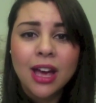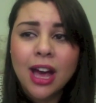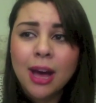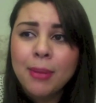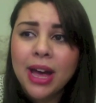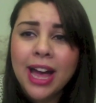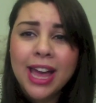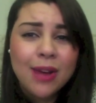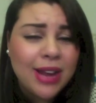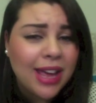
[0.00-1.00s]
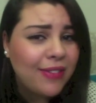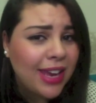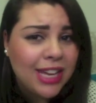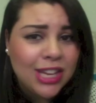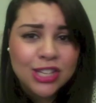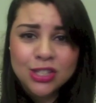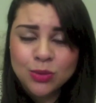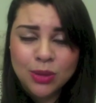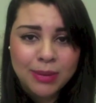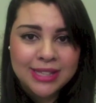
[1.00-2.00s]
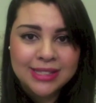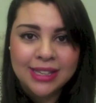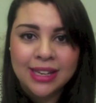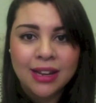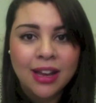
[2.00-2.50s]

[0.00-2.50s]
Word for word: Um, I don't have any issues with my skin.